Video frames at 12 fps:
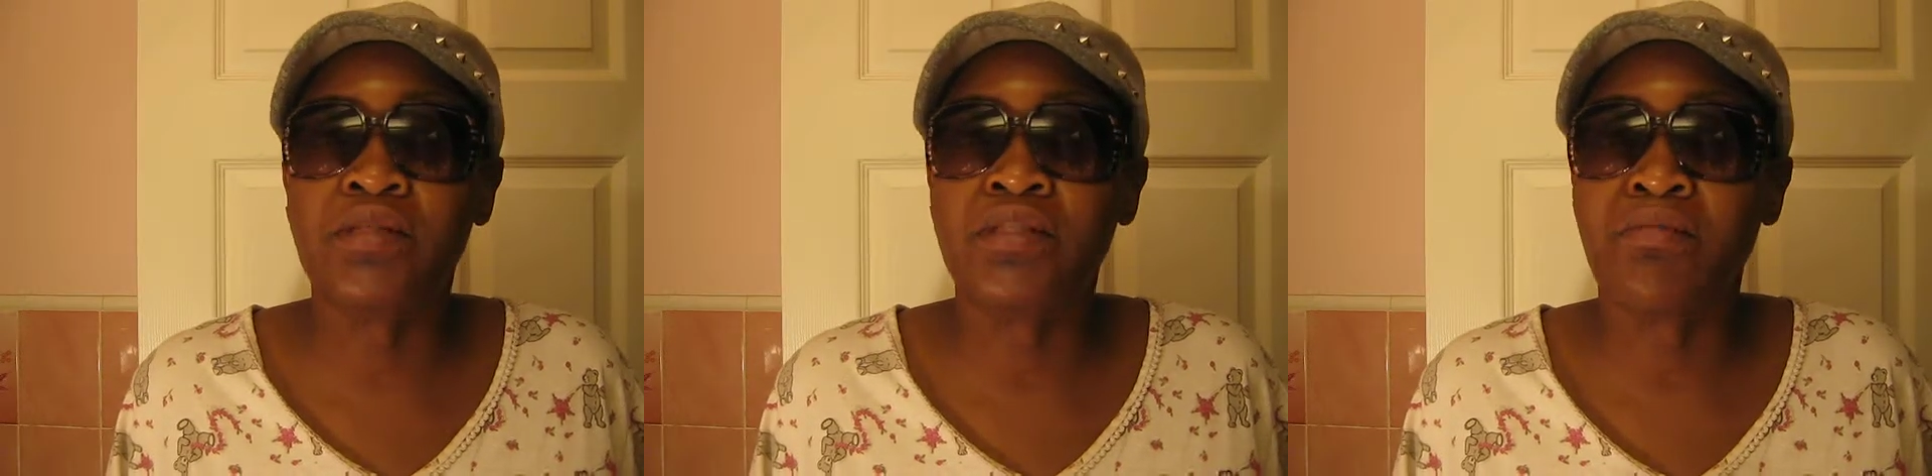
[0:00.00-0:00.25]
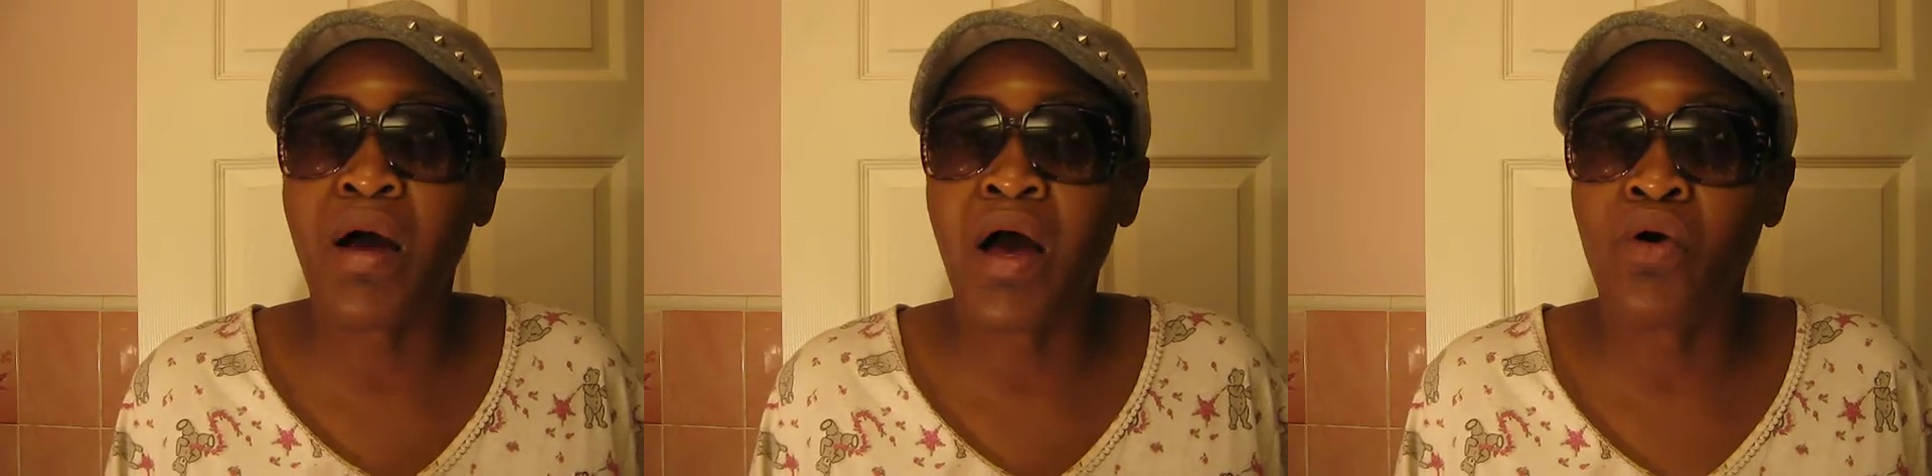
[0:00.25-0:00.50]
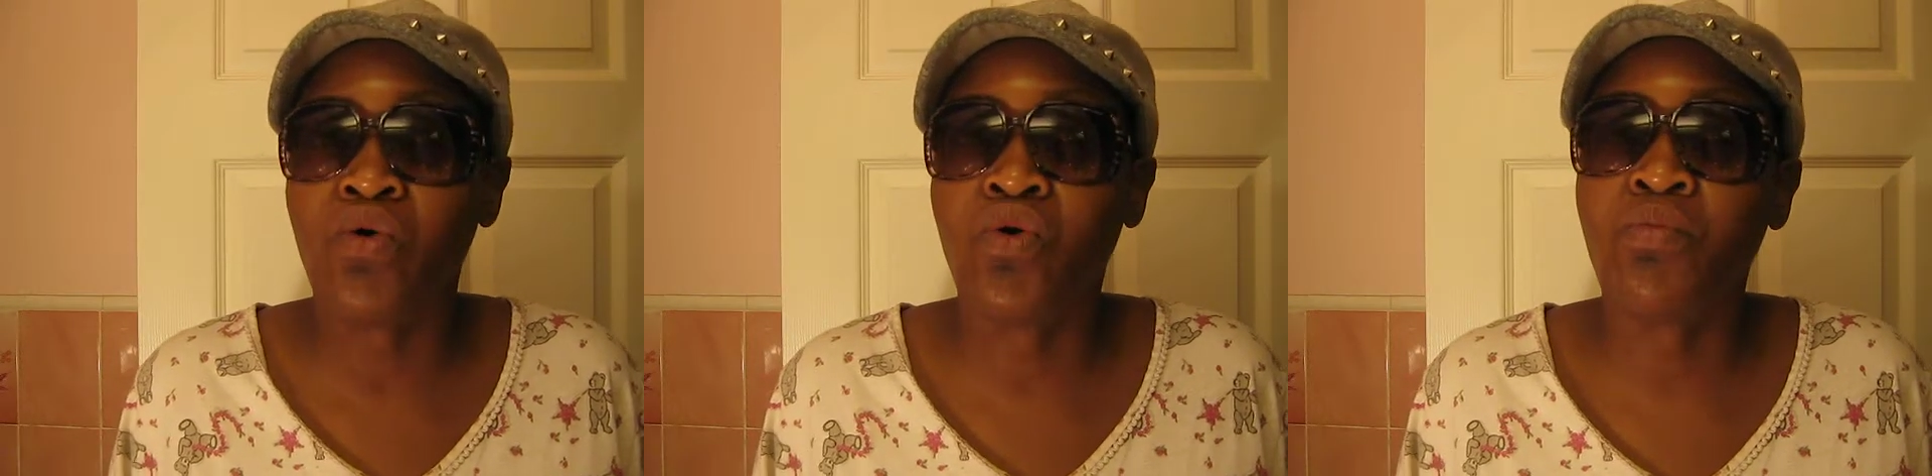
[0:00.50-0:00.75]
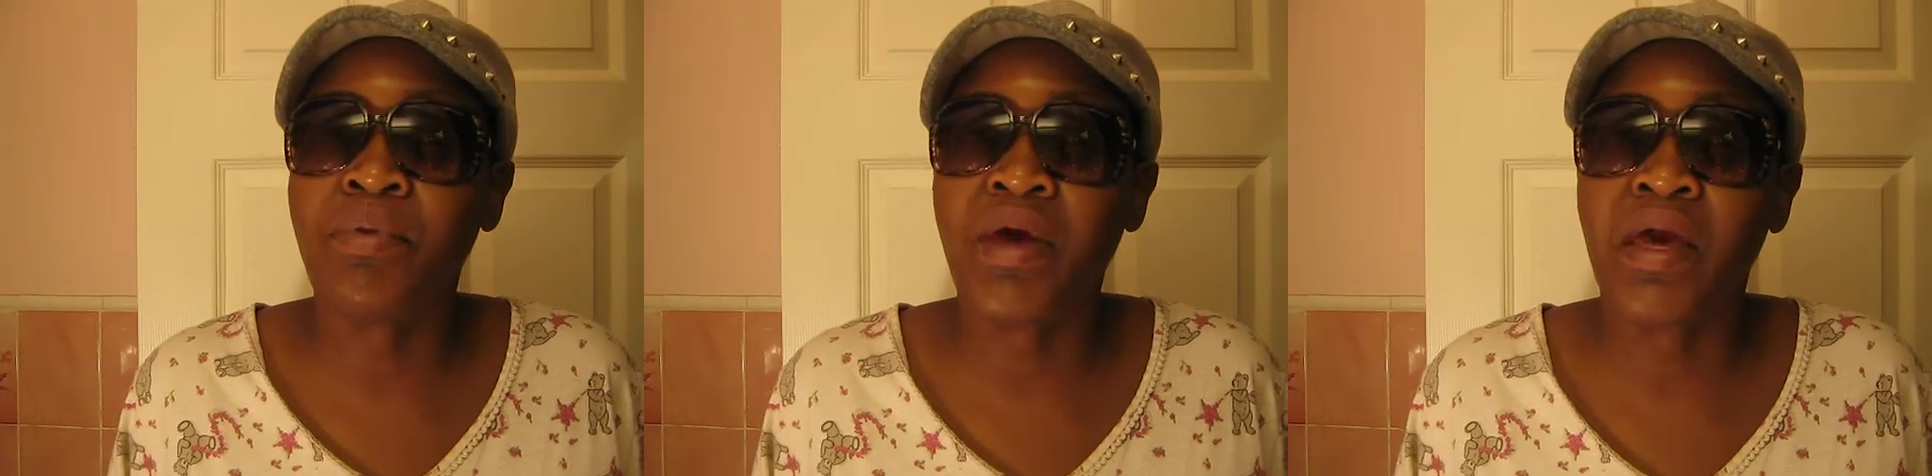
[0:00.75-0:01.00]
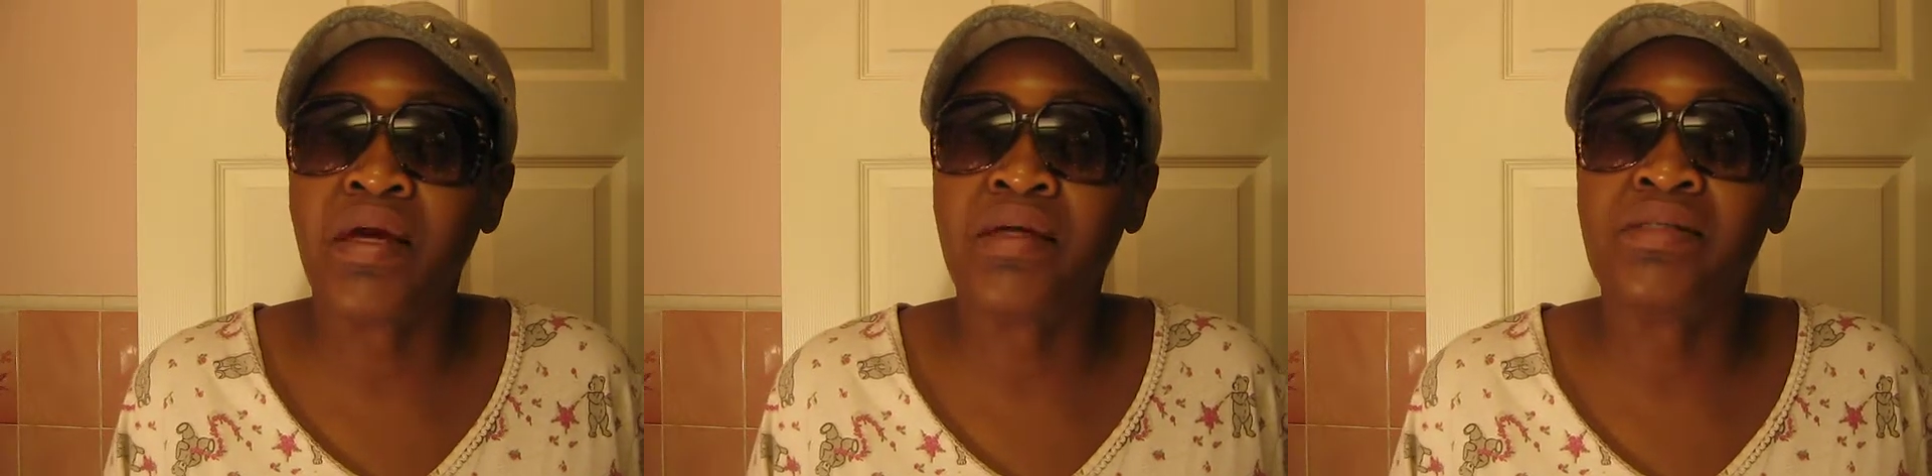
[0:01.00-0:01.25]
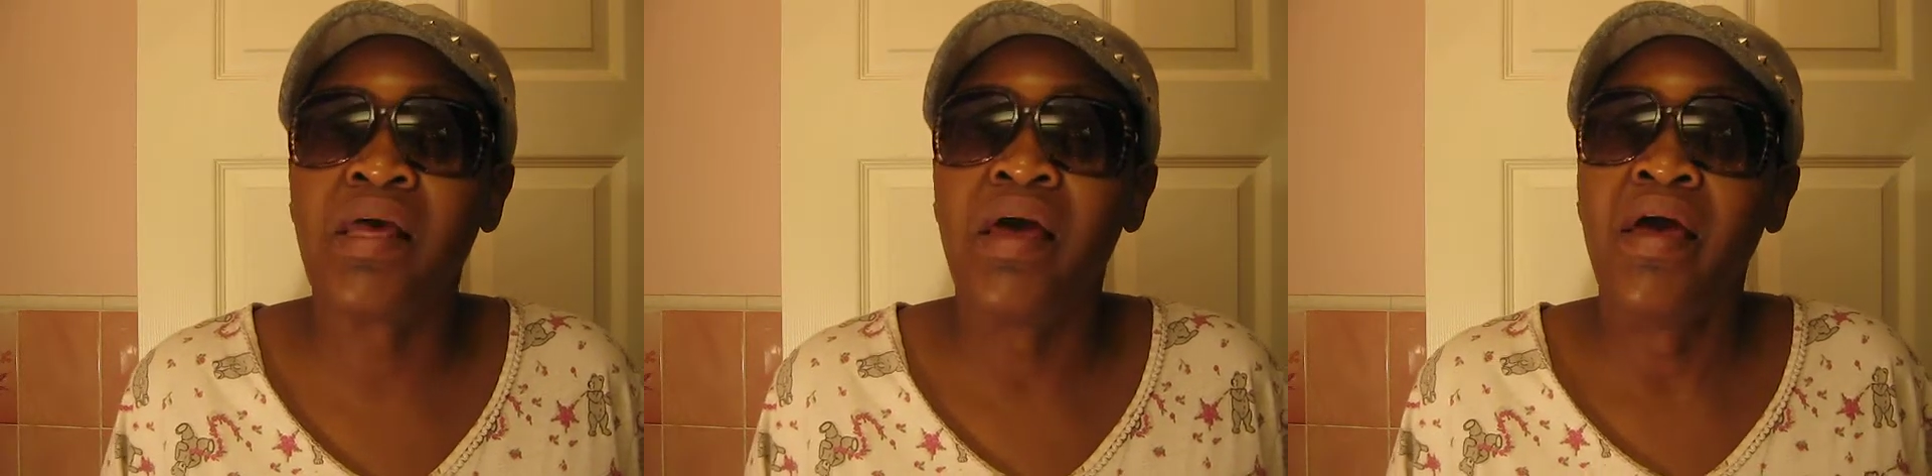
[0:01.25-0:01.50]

It's my own pace,